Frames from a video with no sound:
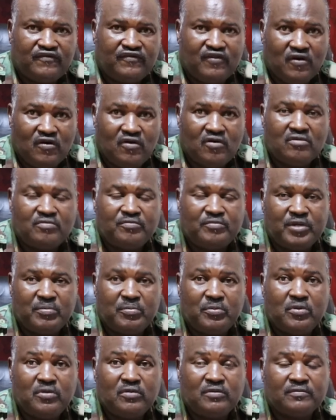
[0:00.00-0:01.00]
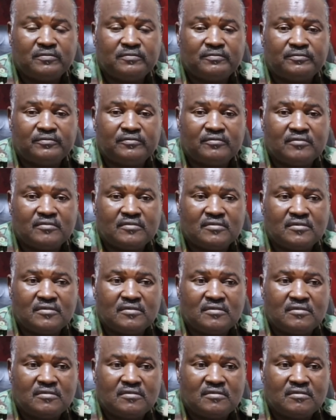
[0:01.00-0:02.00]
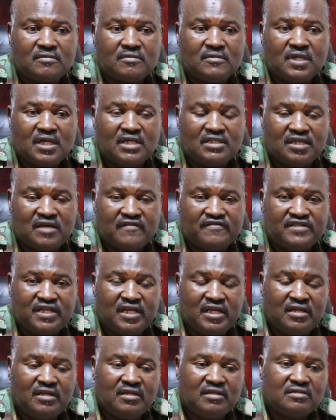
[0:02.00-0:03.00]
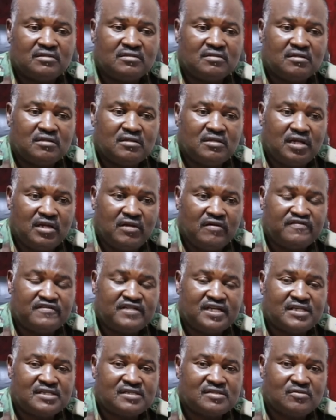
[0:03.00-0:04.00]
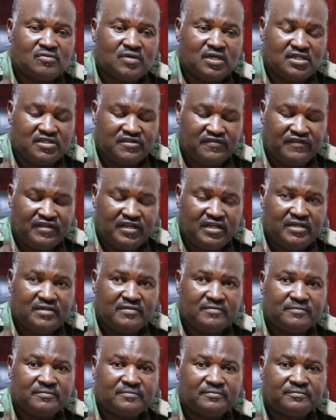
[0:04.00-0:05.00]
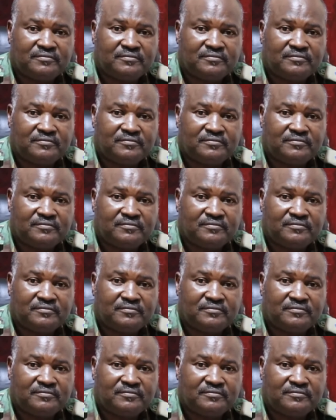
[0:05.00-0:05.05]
four people. As I've said, three officers, one civilian